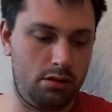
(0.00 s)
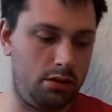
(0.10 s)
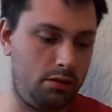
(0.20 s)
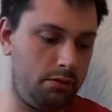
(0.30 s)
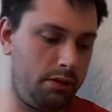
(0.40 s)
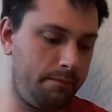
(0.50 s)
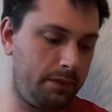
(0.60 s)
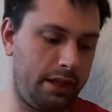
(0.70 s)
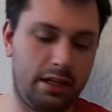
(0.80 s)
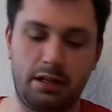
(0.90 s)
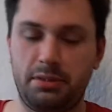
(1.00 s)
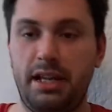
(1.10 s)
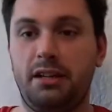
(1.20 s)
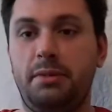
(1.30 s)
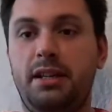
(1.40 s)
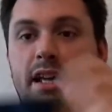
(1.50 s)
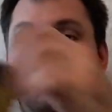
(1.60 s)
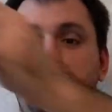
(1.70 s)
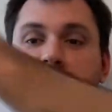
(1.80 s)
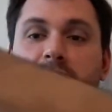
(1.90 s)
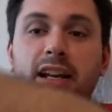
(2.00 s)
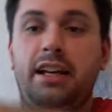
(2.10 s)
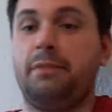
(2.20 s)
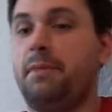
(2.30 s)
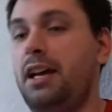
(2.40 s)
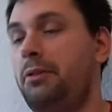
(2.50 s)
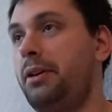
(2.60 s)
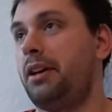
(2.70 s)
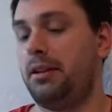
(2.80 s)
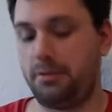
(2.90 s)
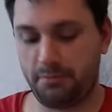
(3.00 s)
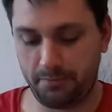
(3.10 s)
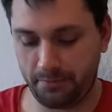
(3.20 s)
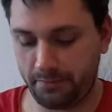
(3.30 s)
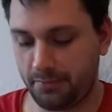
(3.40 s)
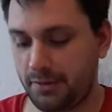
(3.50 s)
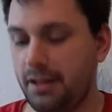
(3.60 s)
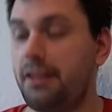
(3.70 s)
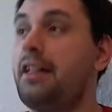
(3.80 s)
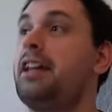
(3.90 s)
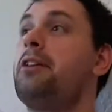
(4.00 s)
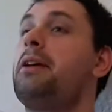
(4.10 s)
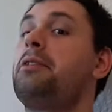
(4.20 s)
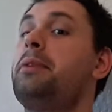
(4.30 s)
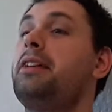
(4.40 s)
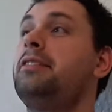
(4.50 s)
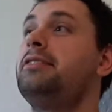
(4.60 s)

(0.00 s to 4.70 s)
Oh, here comes the admin. The admin's stealing it. There we go. Thank you, admin.